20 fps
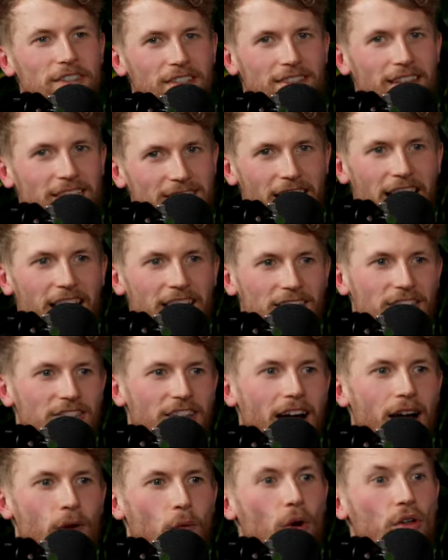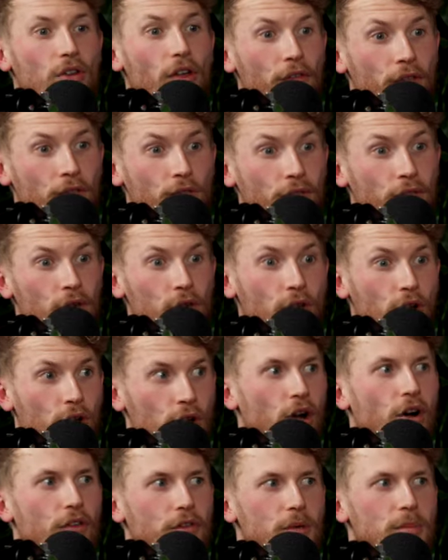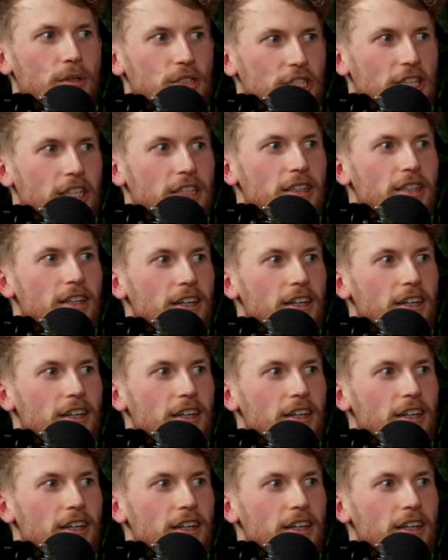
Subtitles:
it's a desert island, I want a full-on coffee machine.